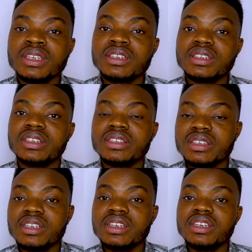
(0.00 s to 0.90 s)

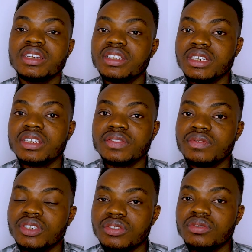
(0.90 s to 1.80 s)
this in this
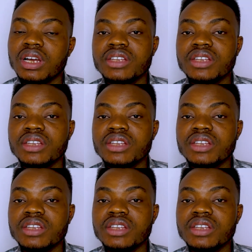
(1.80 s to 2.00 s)
video.